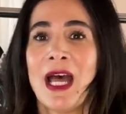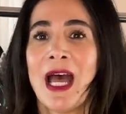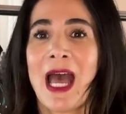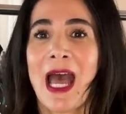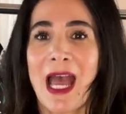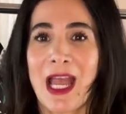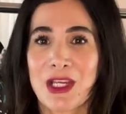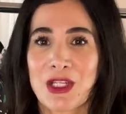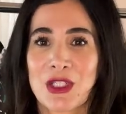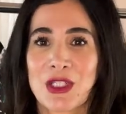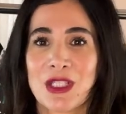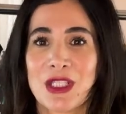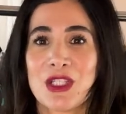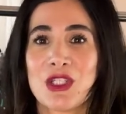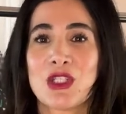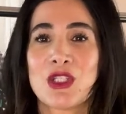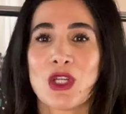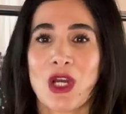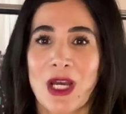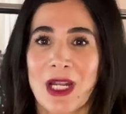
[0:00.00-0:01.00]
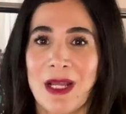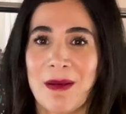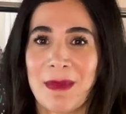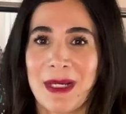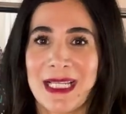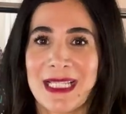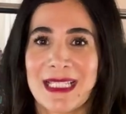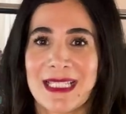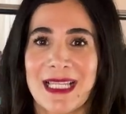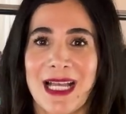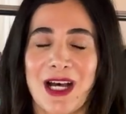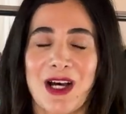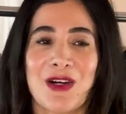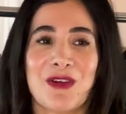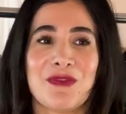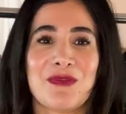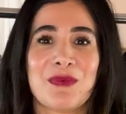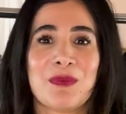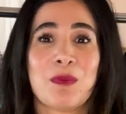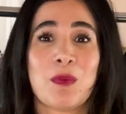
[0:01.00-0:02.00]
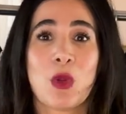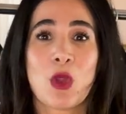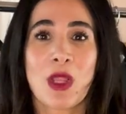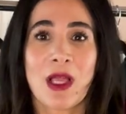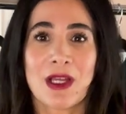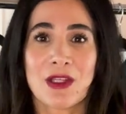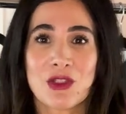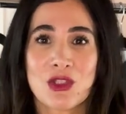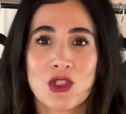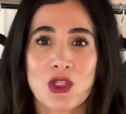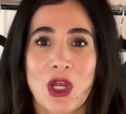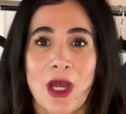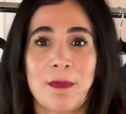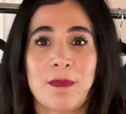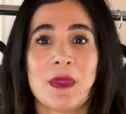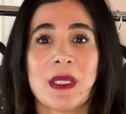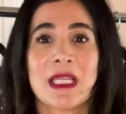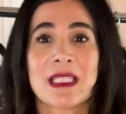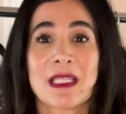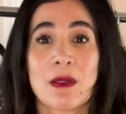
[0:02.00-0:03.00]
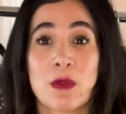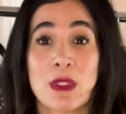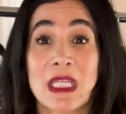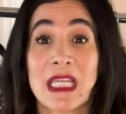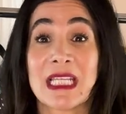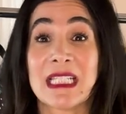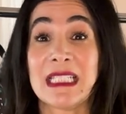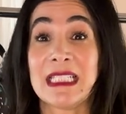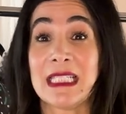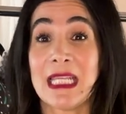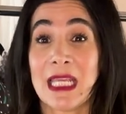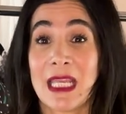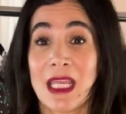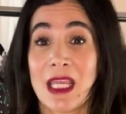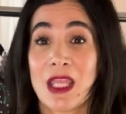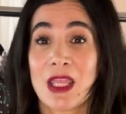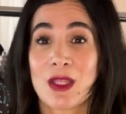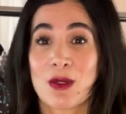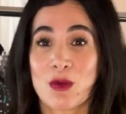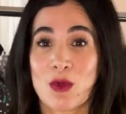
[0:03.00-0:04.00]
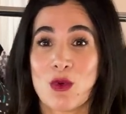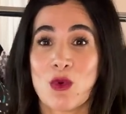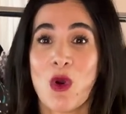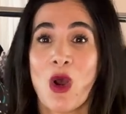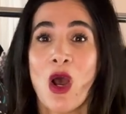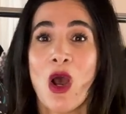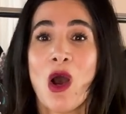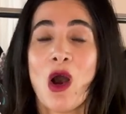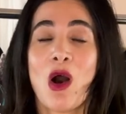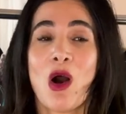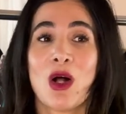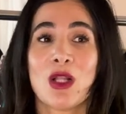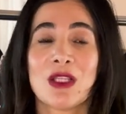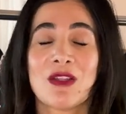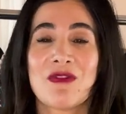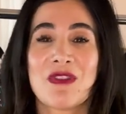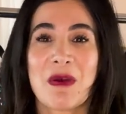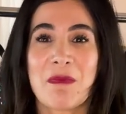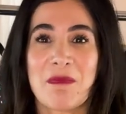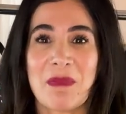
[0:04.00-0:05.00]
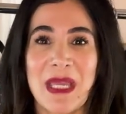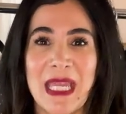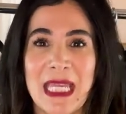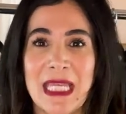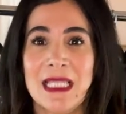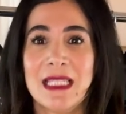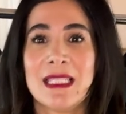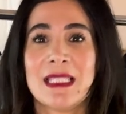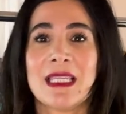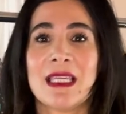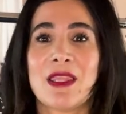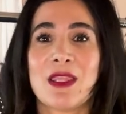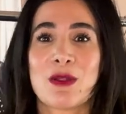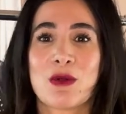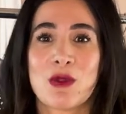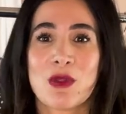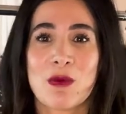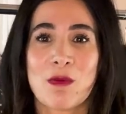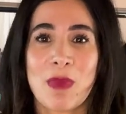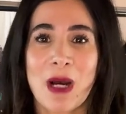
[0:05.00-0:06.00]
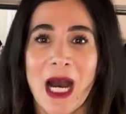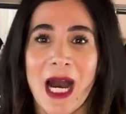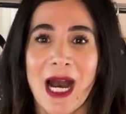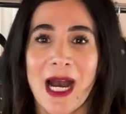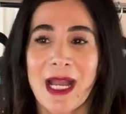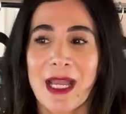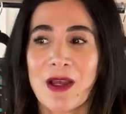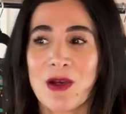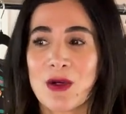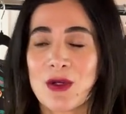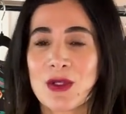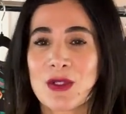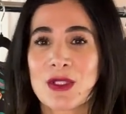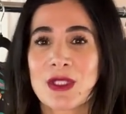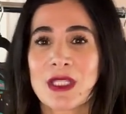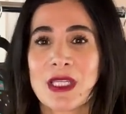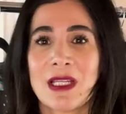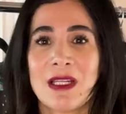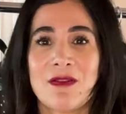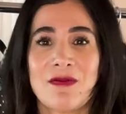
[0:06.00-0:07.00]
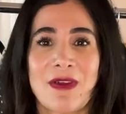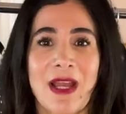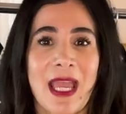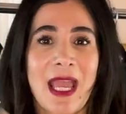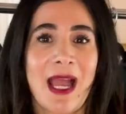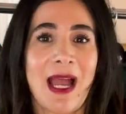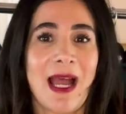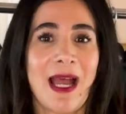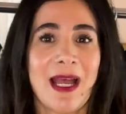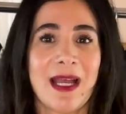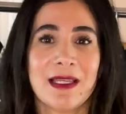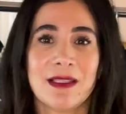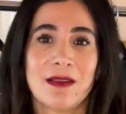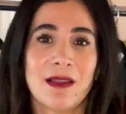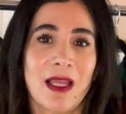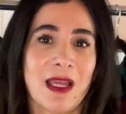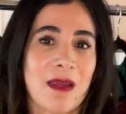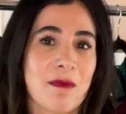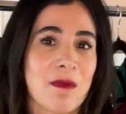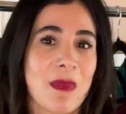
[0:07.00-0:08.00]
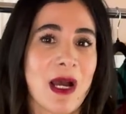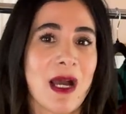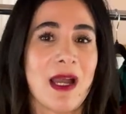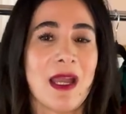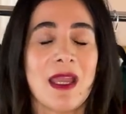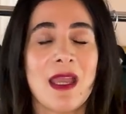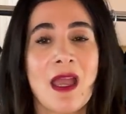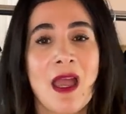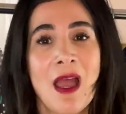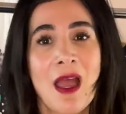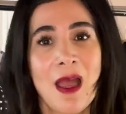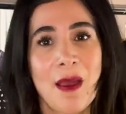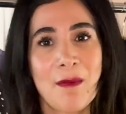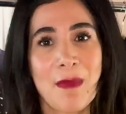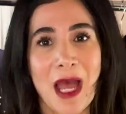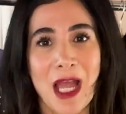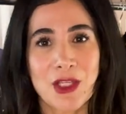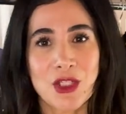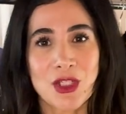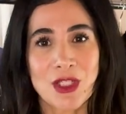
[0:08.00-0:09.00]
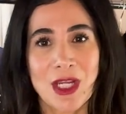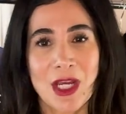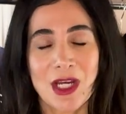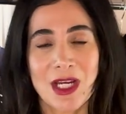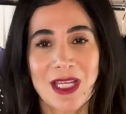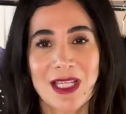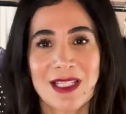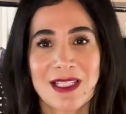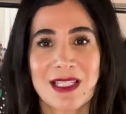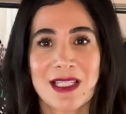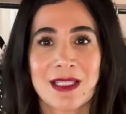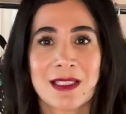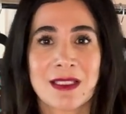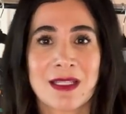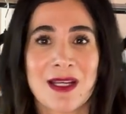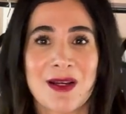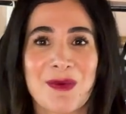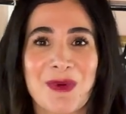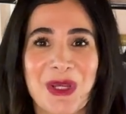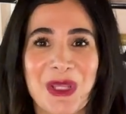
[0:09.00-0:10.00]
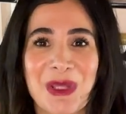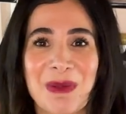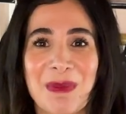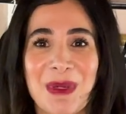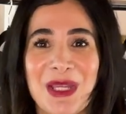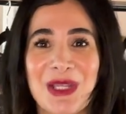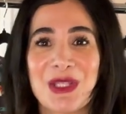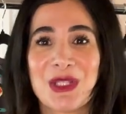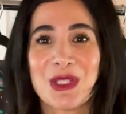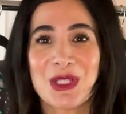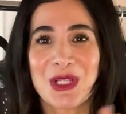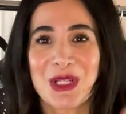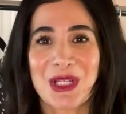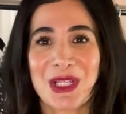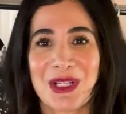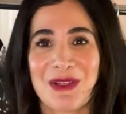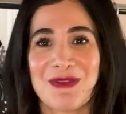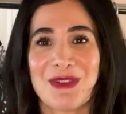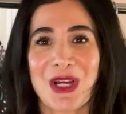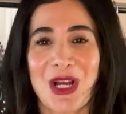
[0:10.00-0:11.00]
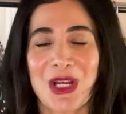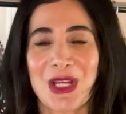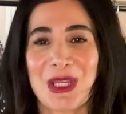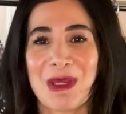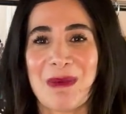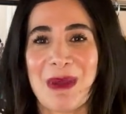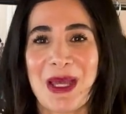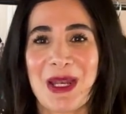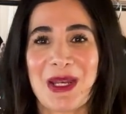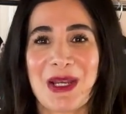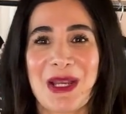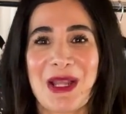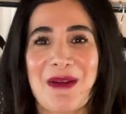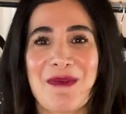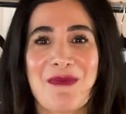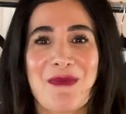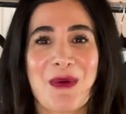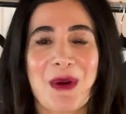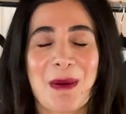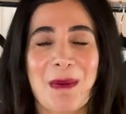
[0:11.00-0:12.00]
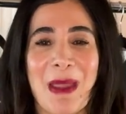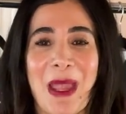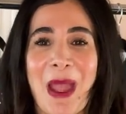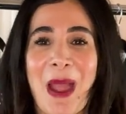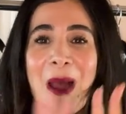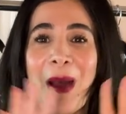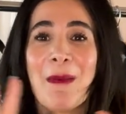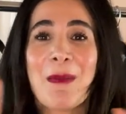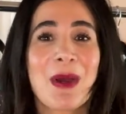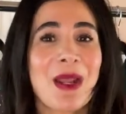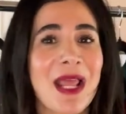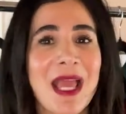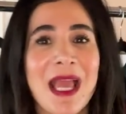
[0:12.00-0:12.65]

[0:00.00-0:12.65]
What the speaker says: actually shot it myself plus shop, because I was like digging through all of the bins and through the piles. And if I had like my imaginary assistant with me, she could have documented it for me. But